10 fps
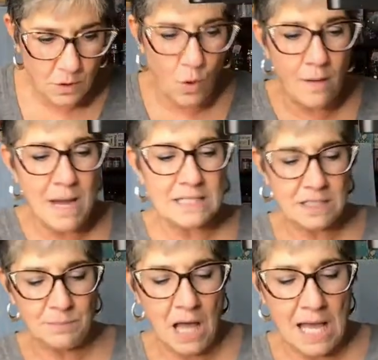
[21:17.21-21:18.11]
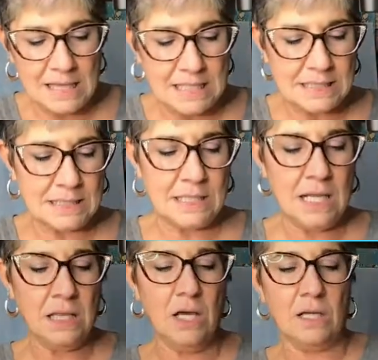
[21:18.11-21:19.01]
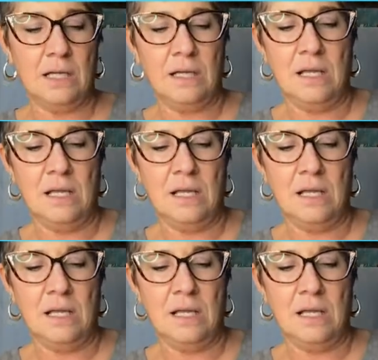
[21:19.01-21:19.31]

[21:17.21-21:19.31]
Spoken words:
my supply lists, look,